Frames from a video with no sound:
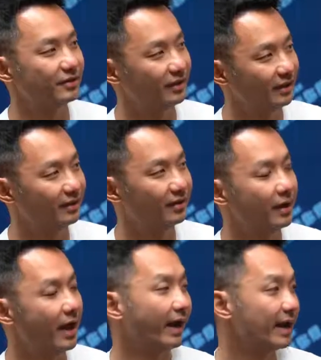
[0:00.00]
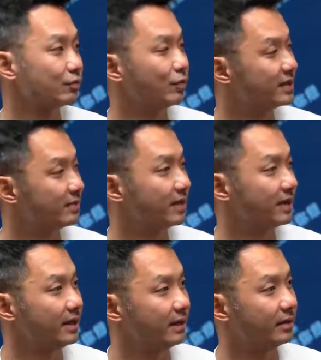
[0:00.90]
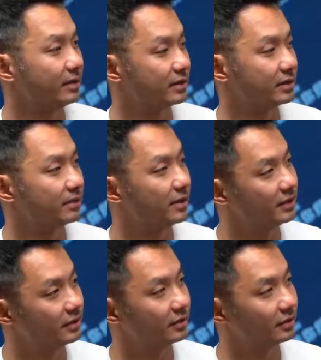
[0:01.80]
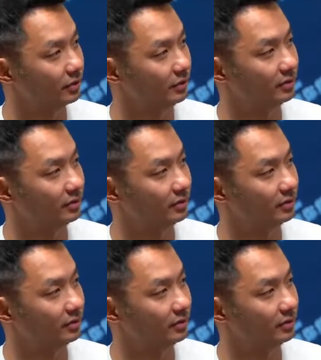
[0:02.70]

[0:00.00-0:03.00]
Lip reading: here, and I guess raising money here is a bit easier too.